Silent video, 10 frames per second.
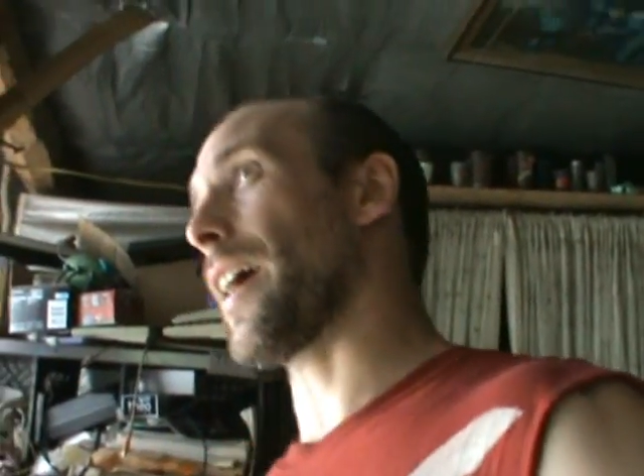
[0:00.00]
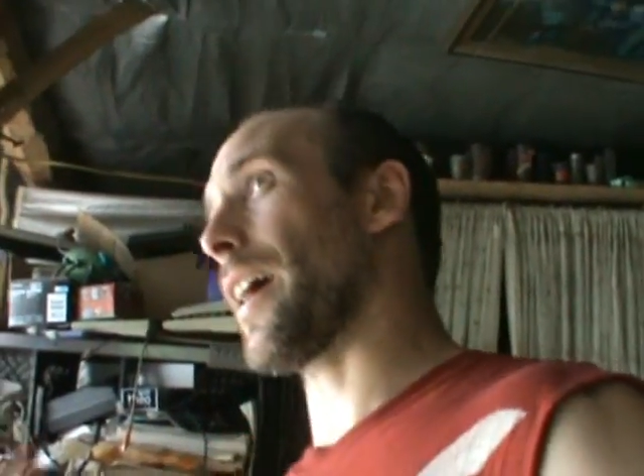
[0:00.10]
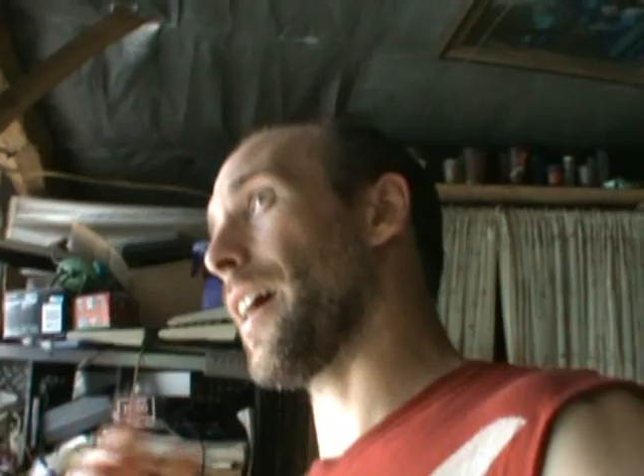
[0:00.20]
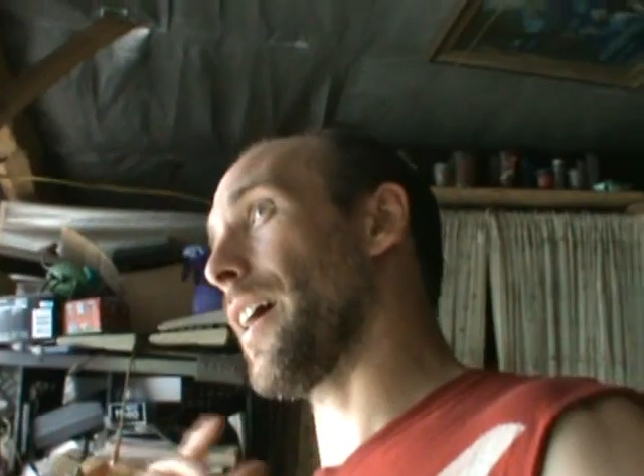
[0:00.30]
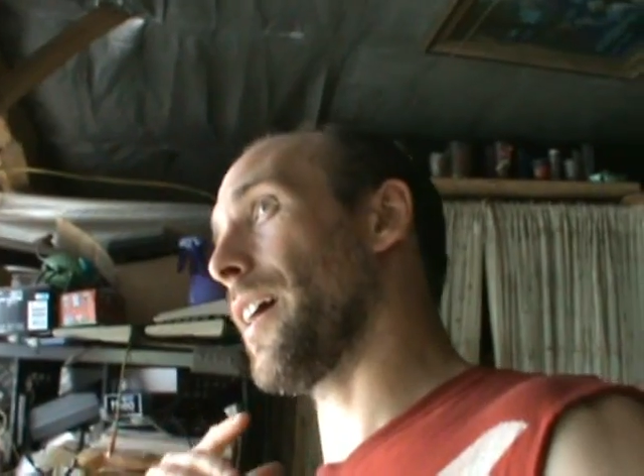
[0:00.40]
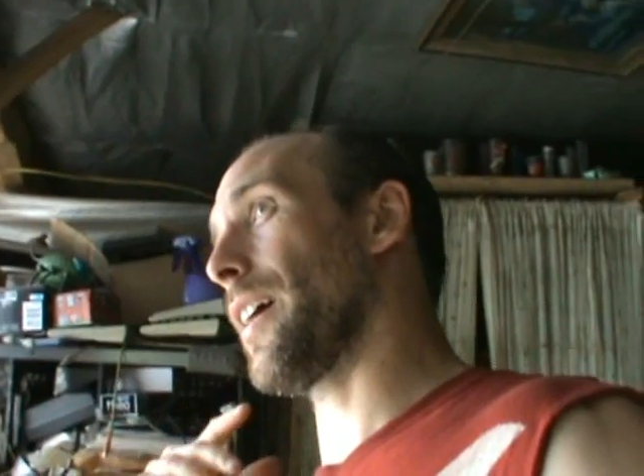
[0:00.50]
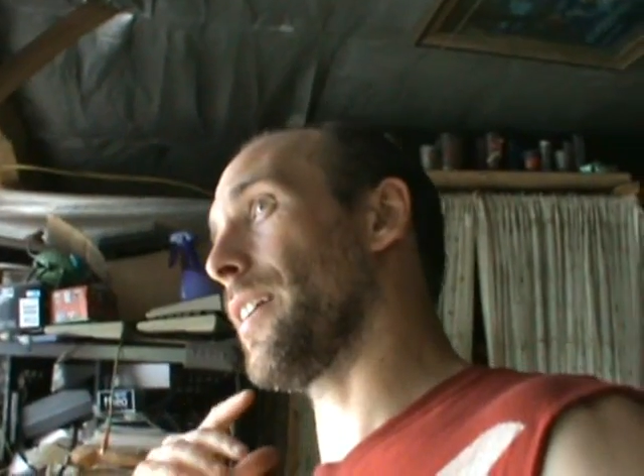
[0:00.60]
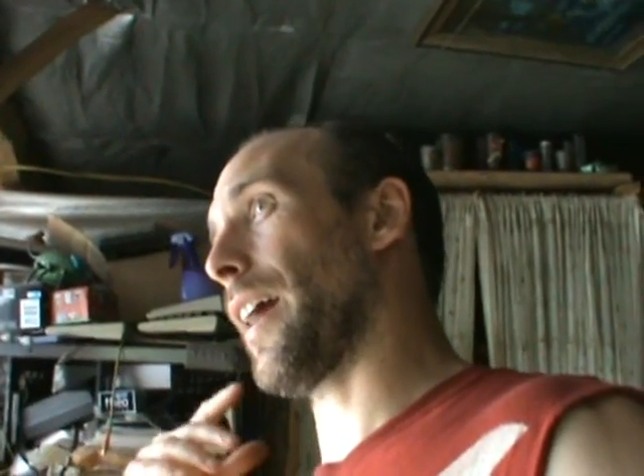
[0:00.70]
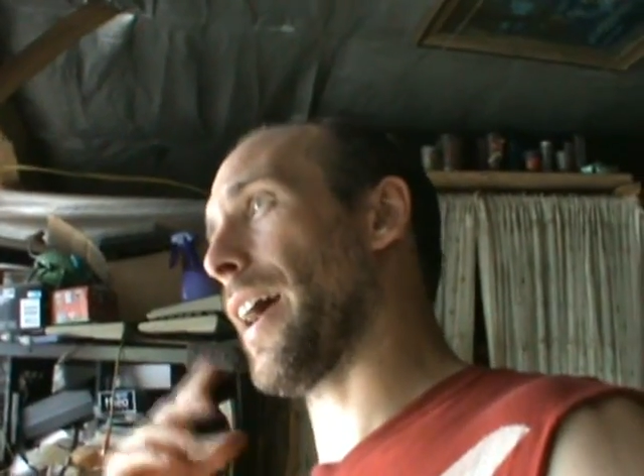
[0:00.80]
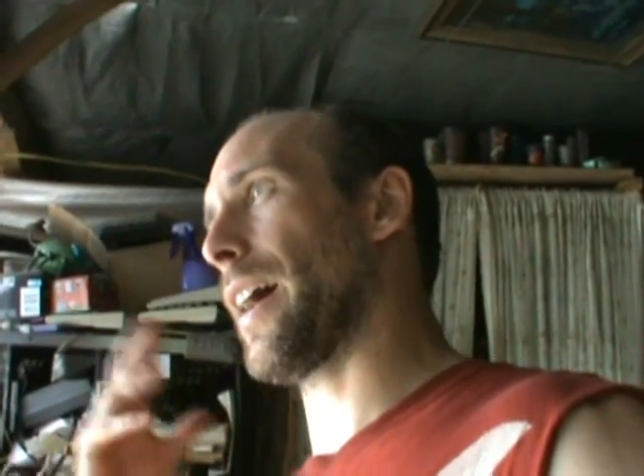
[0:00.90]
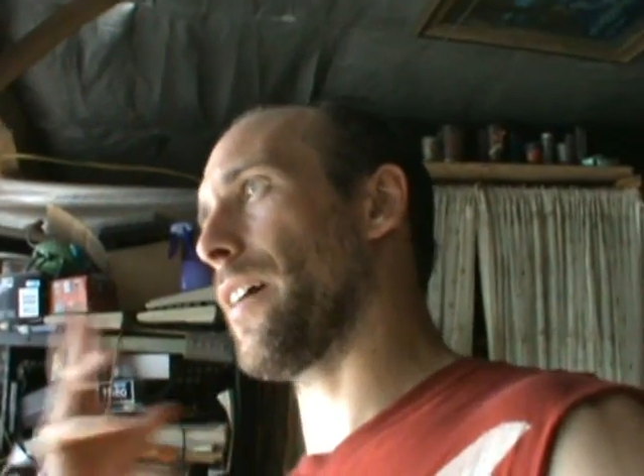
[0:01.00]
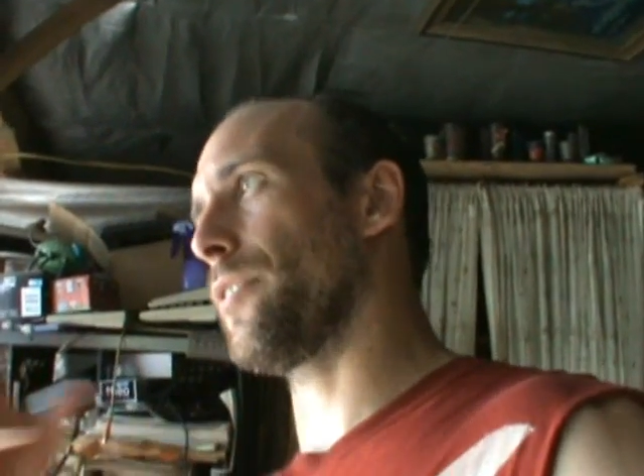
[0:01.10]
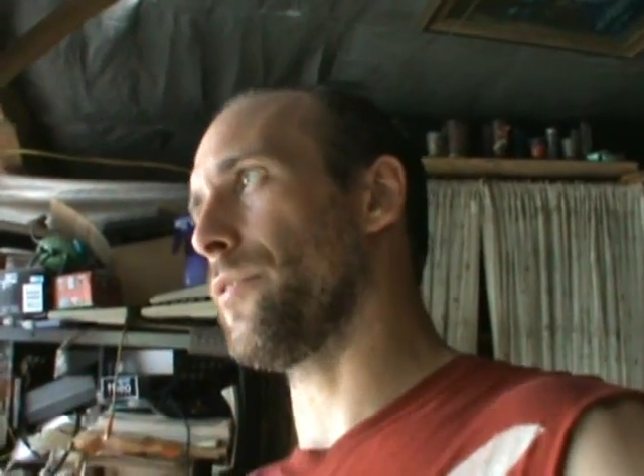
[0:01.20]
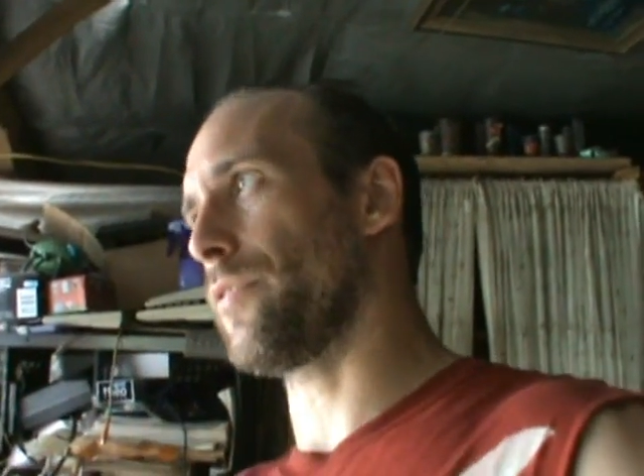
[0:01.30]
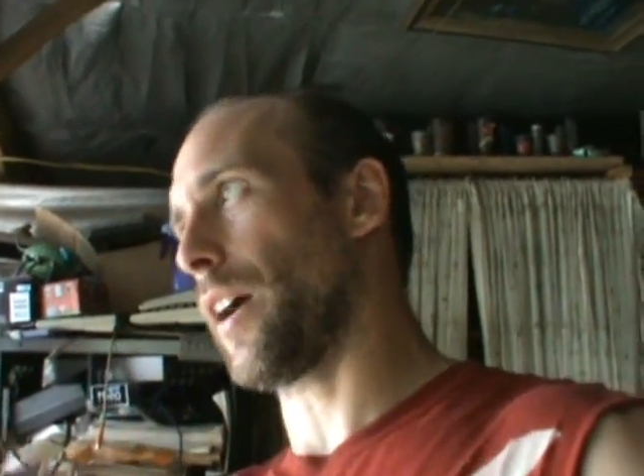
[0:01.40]
And I
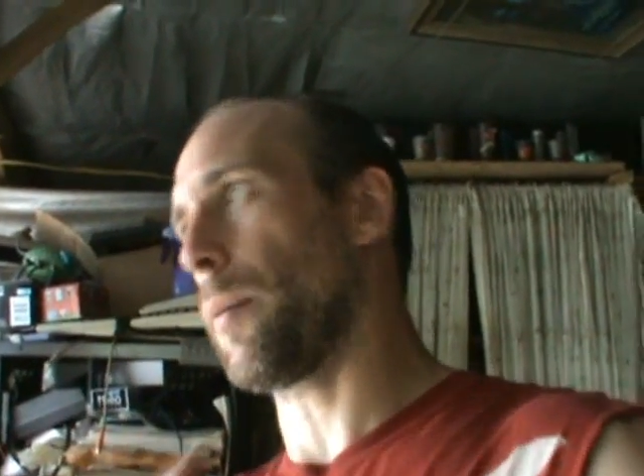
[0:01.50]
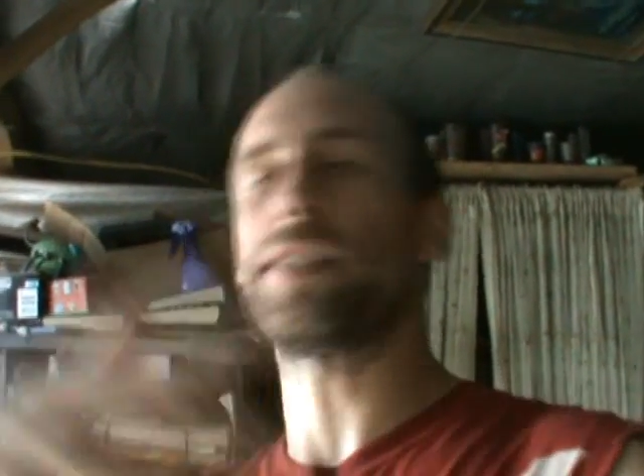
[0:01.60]
have a